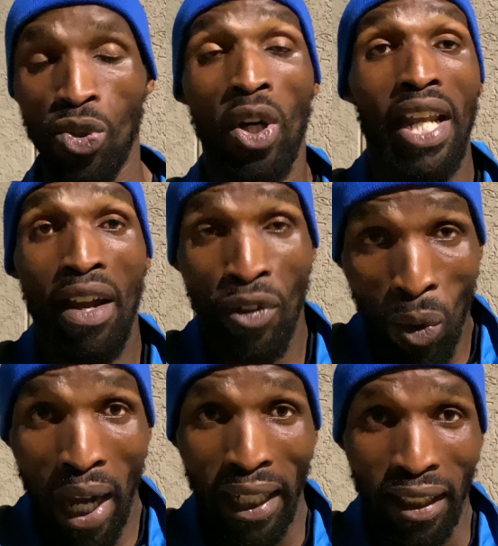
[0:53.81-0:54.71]
Not
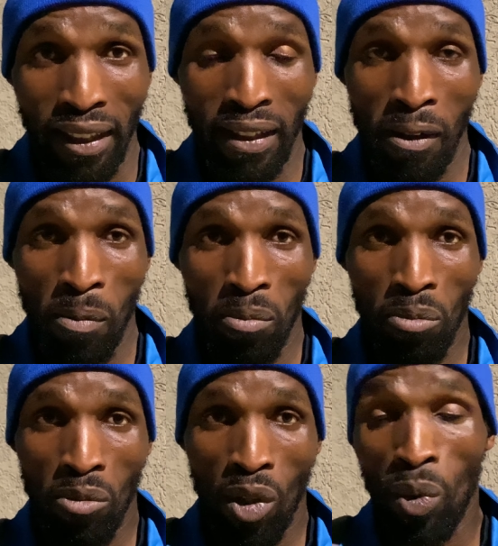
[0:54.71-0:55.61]
everyone
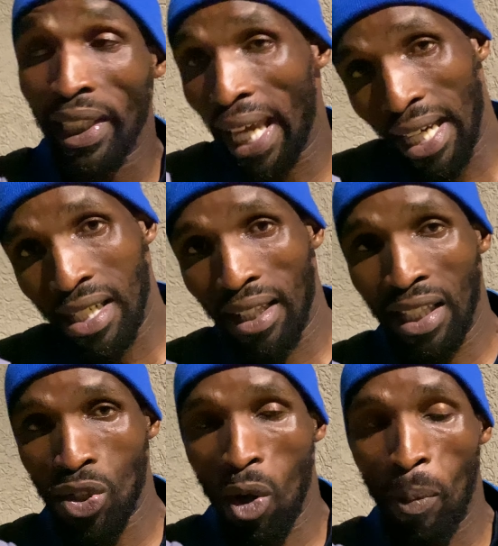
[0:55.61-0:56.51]
would get
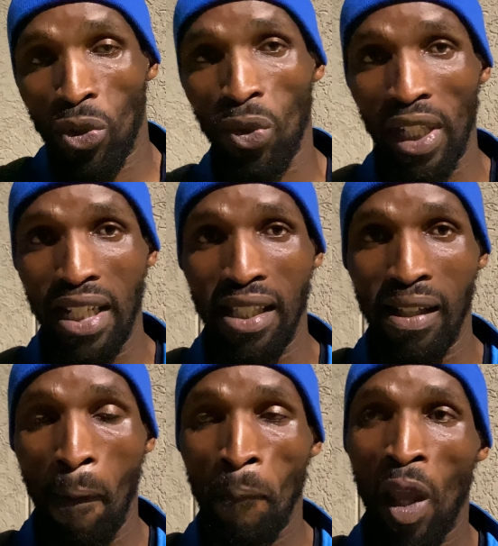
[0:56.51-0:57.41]
these opportunities.